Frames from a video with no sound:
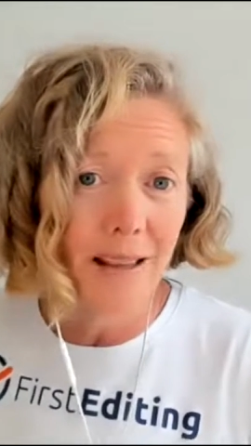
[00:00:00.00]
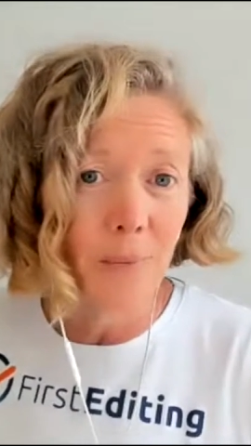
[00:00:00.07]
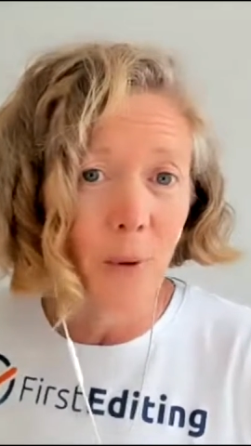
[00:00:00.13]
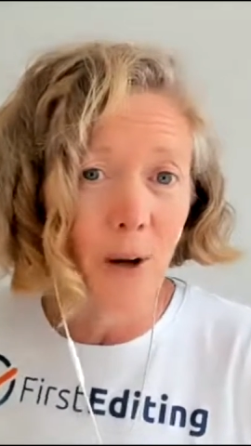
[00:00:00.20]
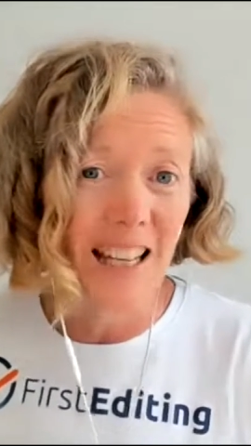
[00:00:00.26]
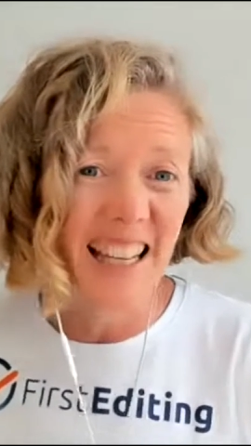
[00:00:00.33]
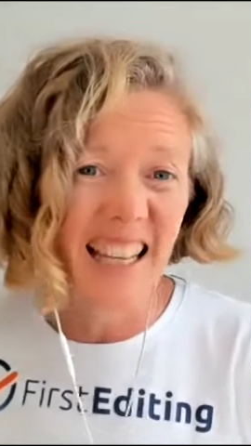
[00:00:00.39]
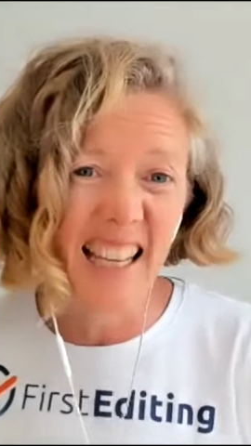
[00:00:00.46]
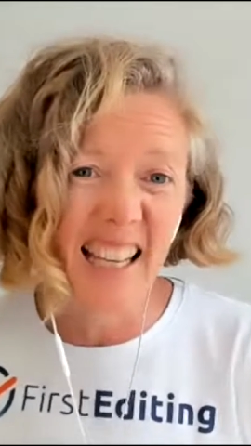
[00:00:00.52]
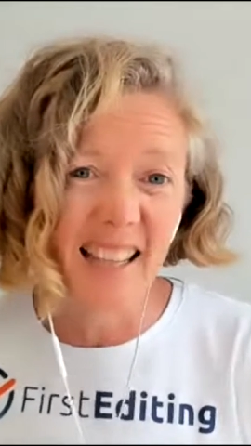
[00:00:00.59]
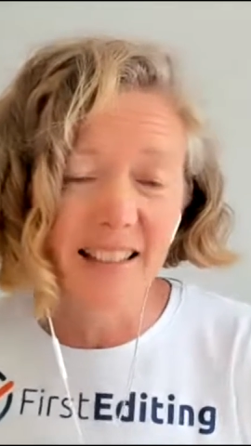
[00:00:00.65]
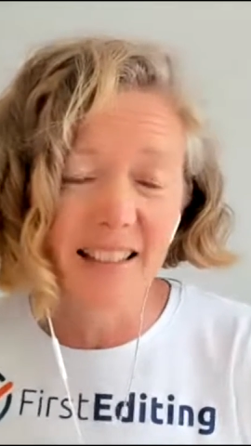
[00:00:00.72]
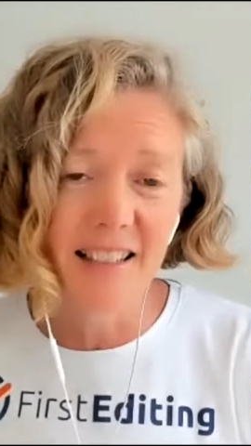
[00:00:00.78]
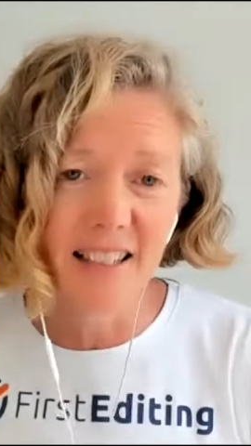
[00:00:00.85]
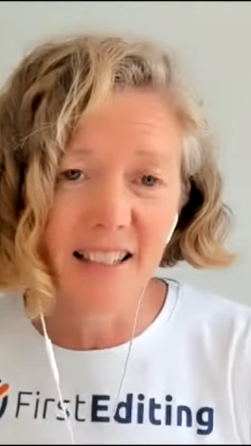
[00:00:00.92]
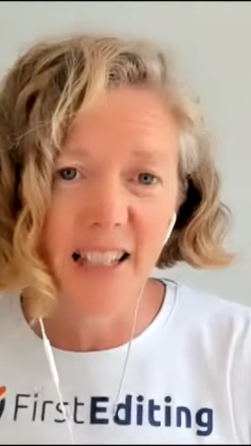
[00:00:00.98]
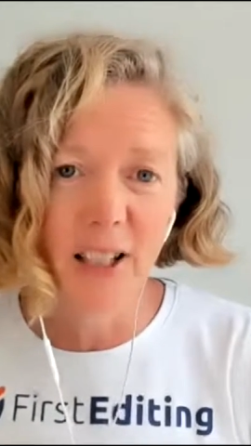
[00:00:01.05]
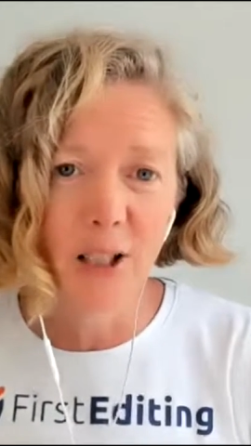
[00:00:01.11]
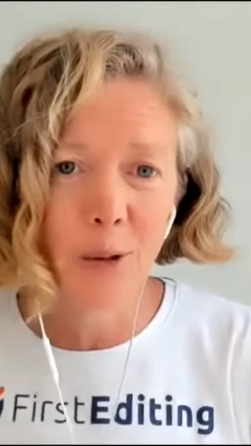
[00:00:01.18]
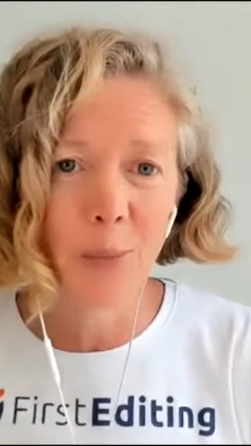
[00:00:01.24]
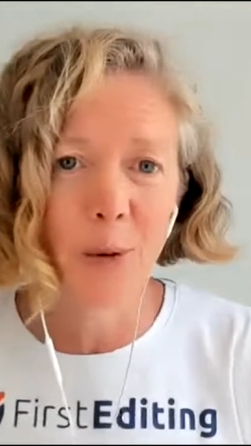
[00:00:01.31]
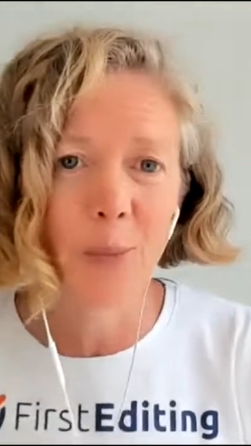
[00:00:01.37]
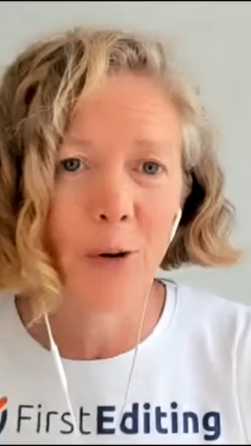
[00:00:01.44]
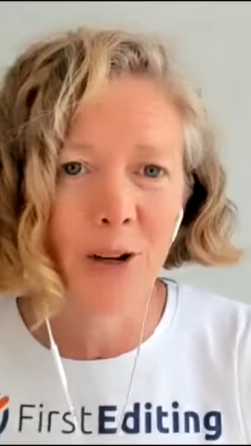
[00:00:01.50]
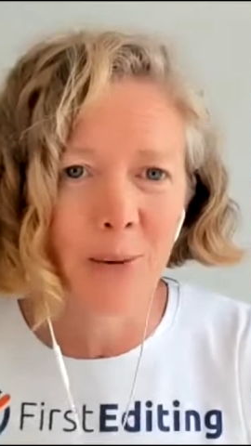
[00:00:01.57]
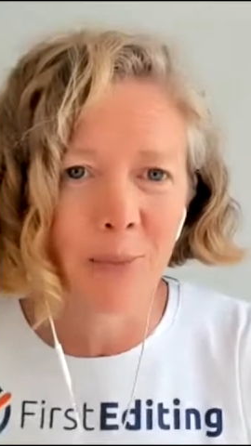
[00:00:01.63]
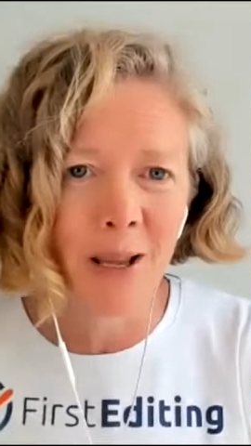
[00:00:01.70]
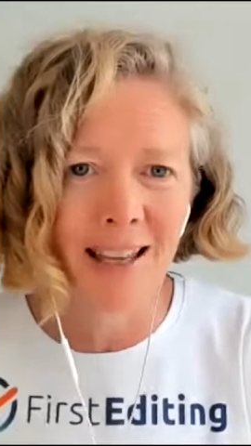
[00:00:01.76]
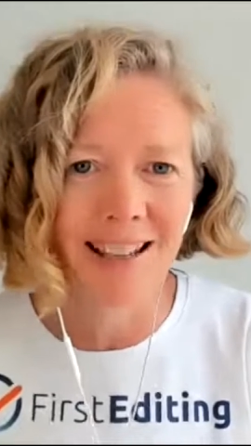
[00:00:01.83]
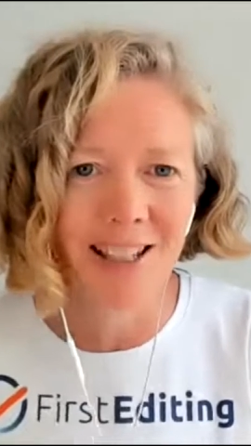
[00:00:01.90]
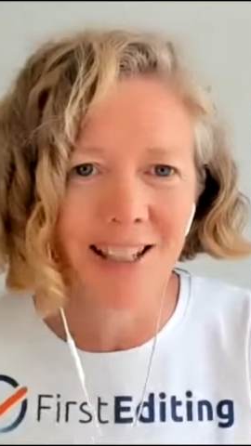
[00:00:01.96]
it needs just a little bit more to
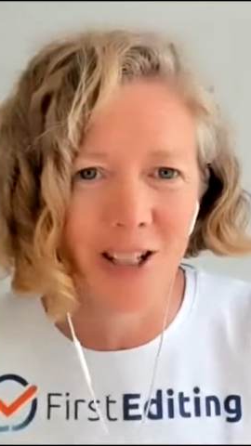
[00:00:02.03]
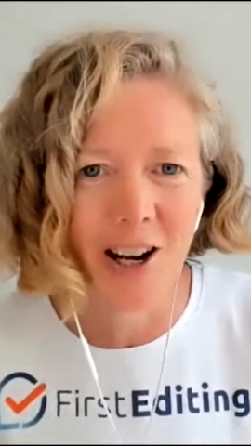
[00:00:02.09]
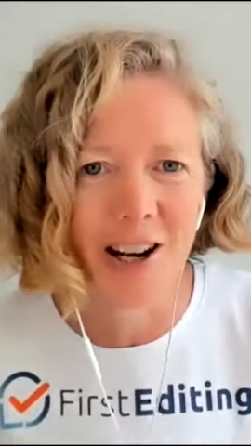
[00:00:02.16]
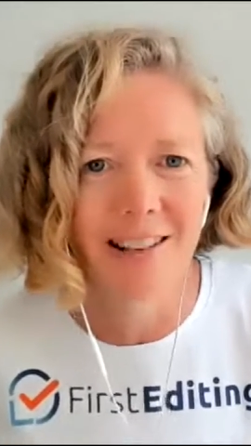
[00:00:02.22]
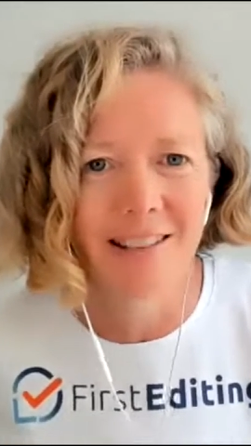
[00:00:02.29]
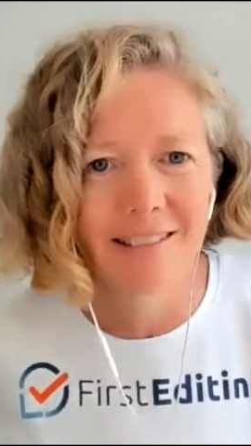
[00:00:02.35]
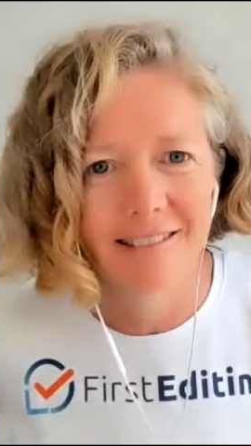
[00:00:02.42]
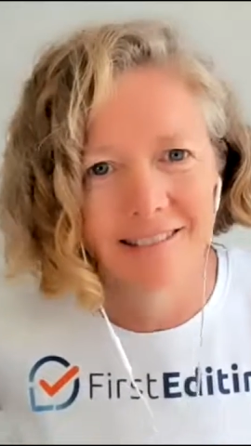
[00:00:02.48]
make it shine.